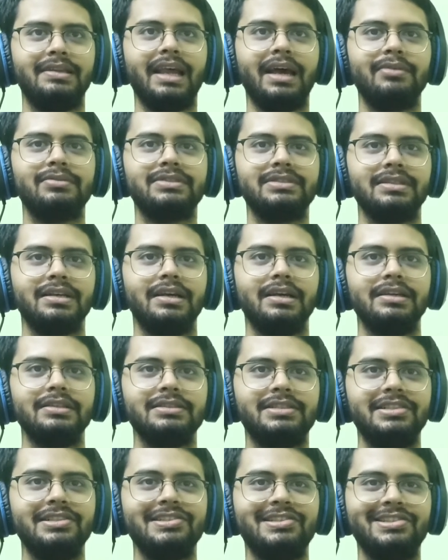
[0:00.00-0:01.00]
Damn,
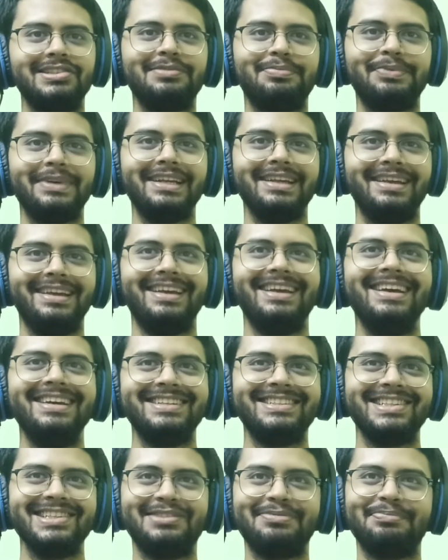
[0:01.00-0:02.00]
she's
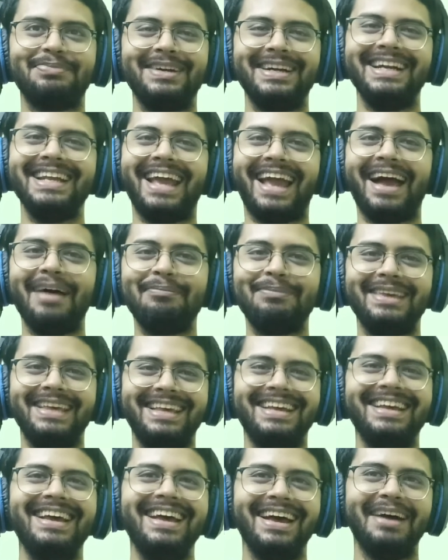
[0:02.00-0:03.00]
pretty
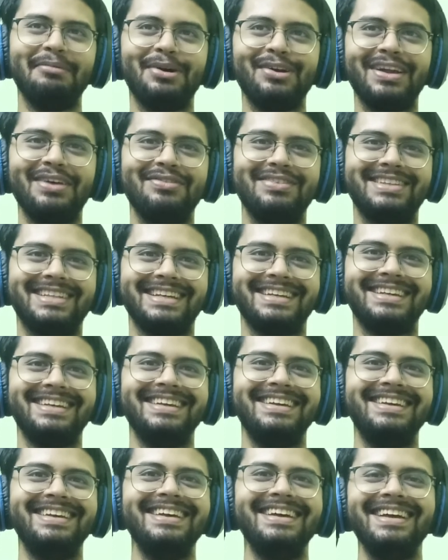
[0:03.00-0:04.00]
happy about
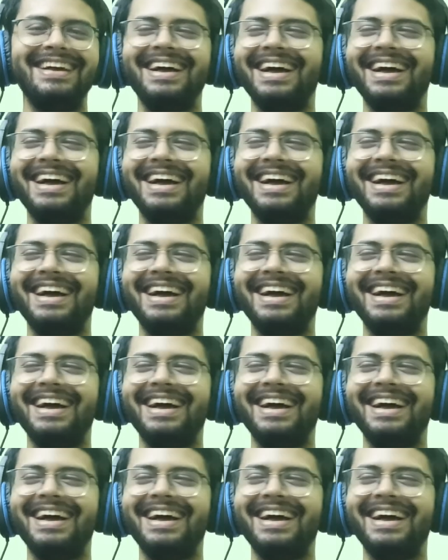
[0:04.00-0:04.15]
everything.